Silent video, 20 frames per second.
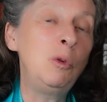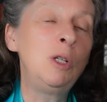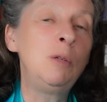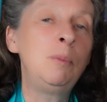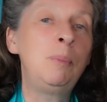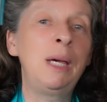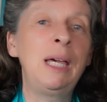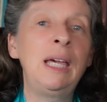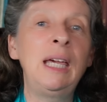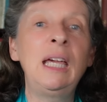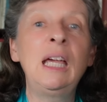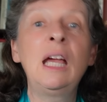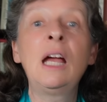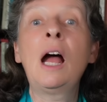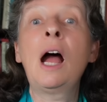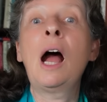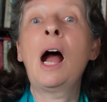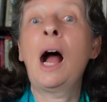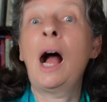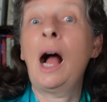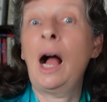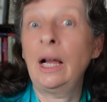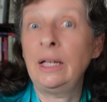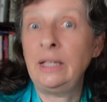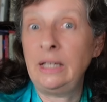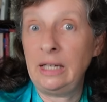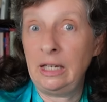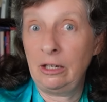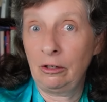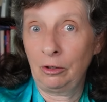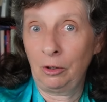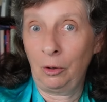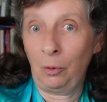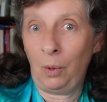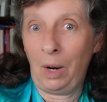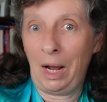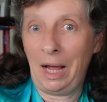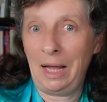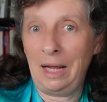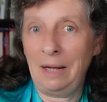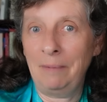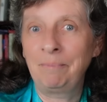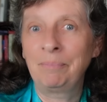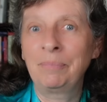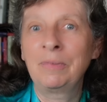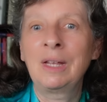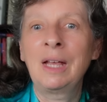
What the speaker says: would be a year away.